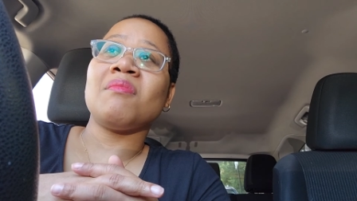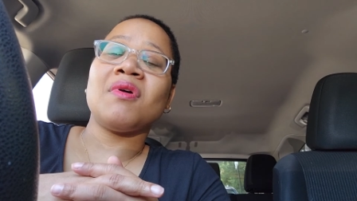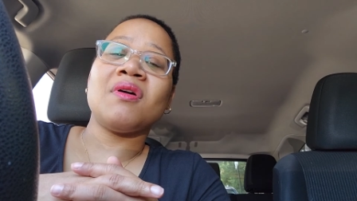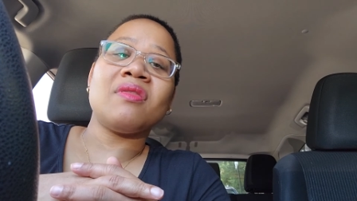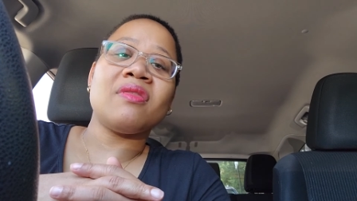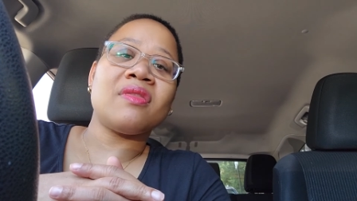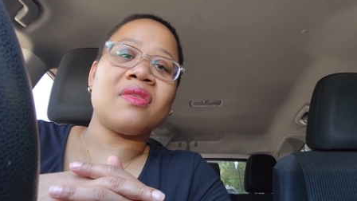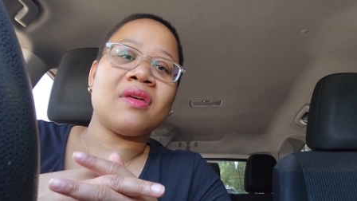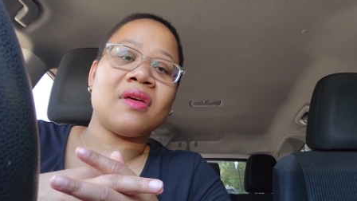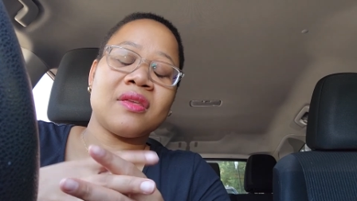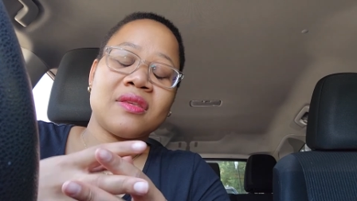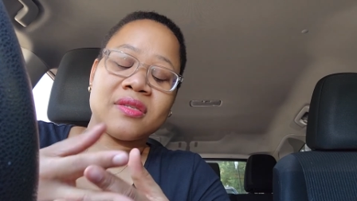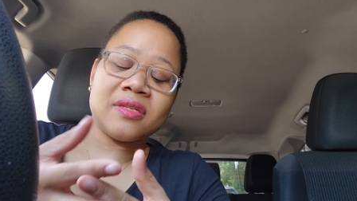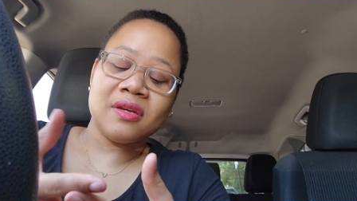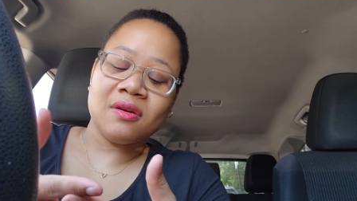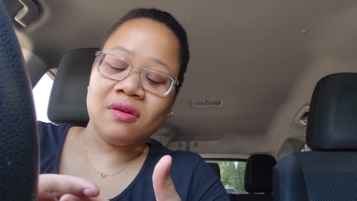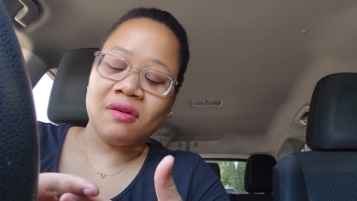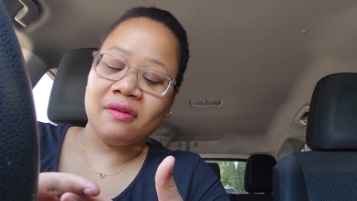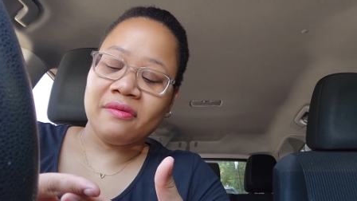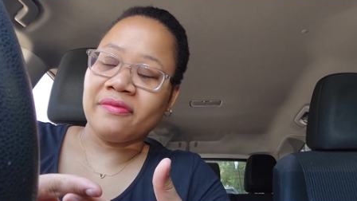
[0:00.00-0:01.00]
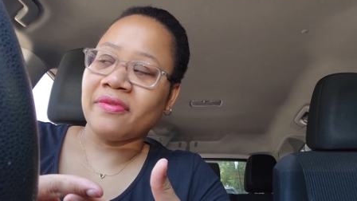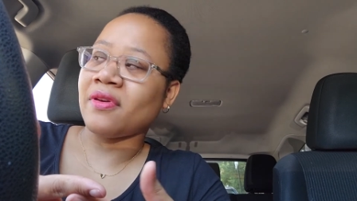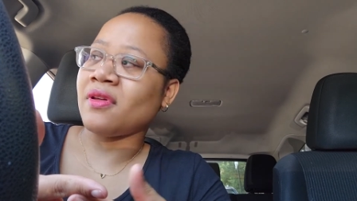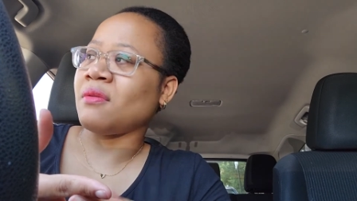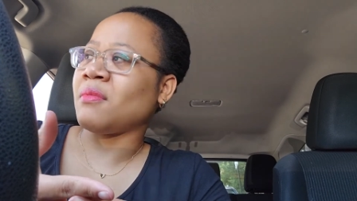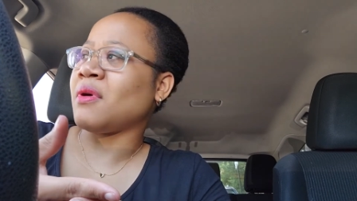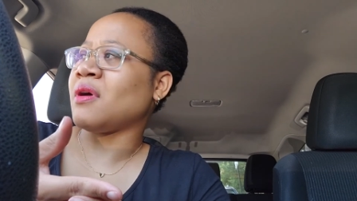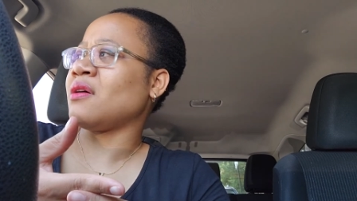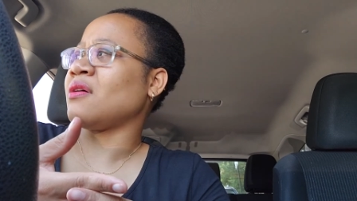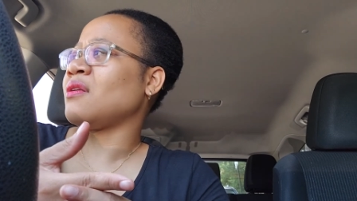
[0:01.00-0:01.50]
month. I see how I
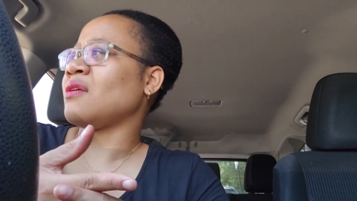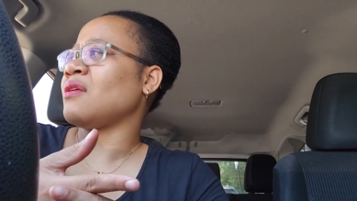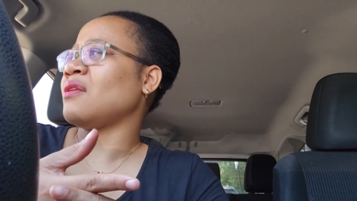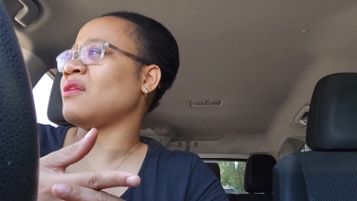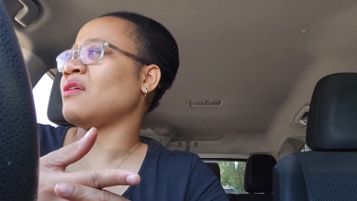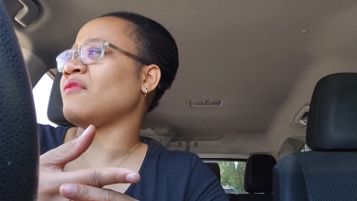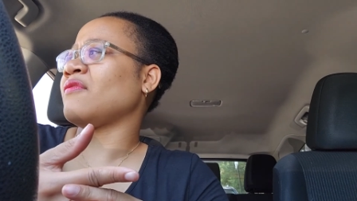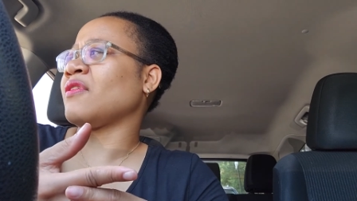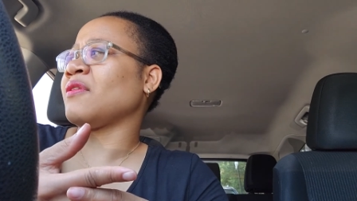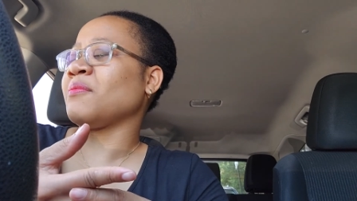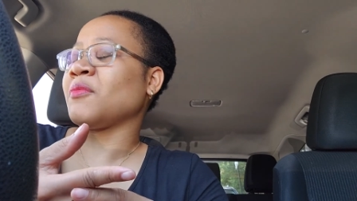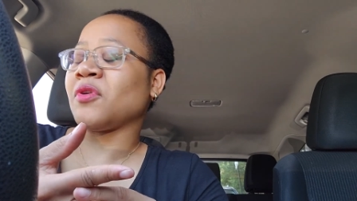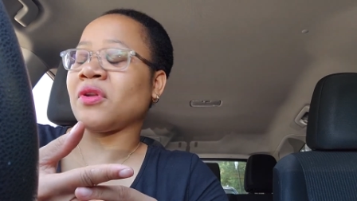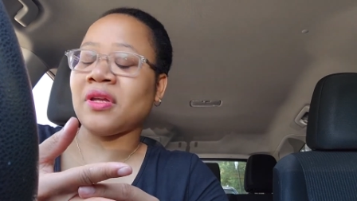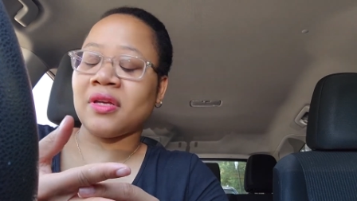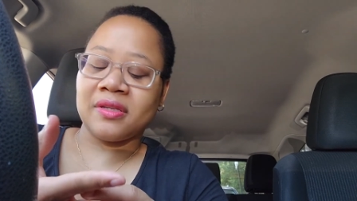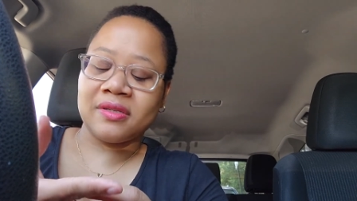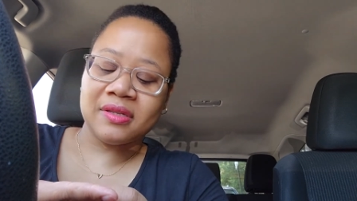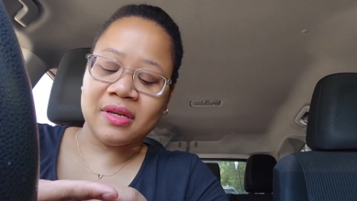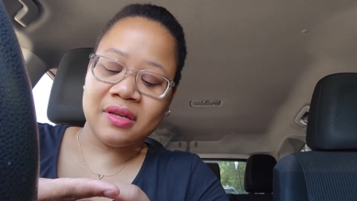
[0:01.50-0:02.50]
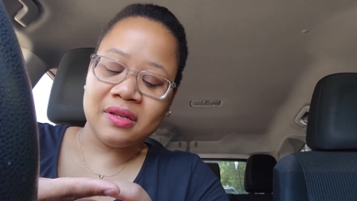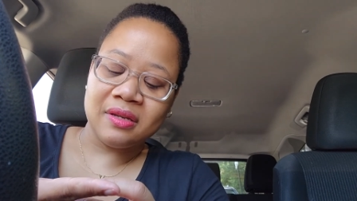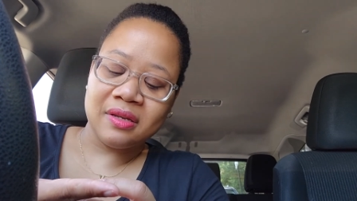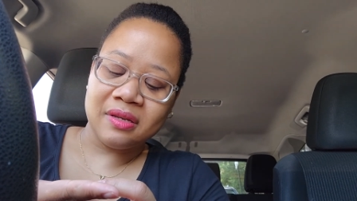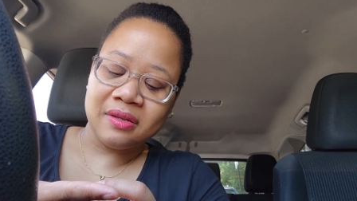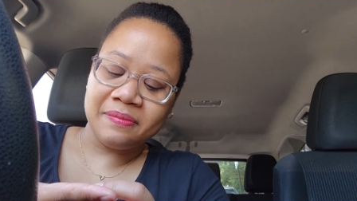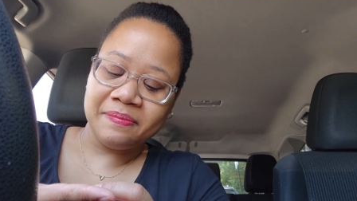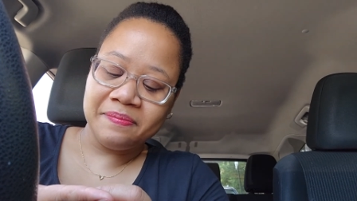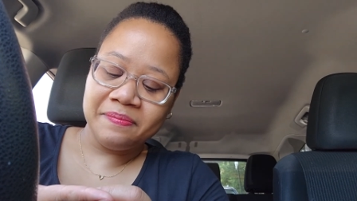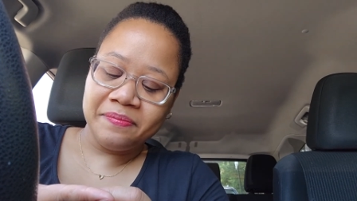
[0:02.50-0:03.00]
feel about it if I'm going to extend
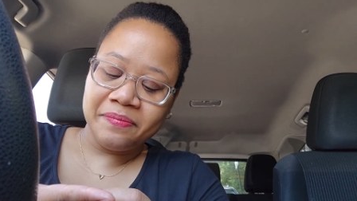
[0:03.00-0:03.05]
it.